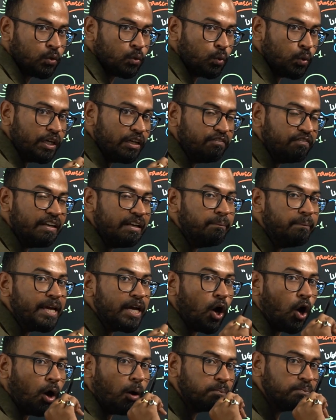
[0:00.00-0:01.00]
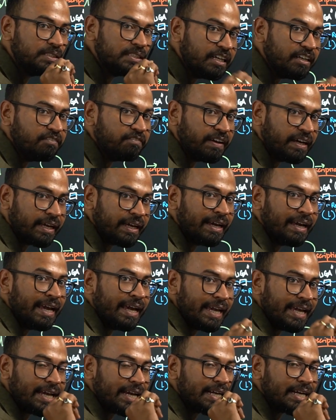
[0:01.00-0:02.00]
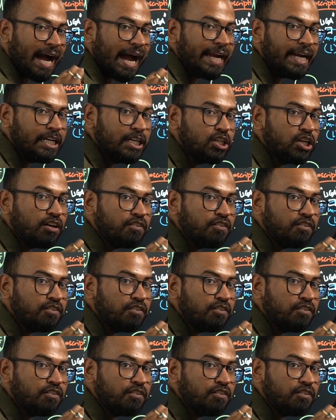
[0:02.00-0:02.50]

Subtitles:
We will be observing a kind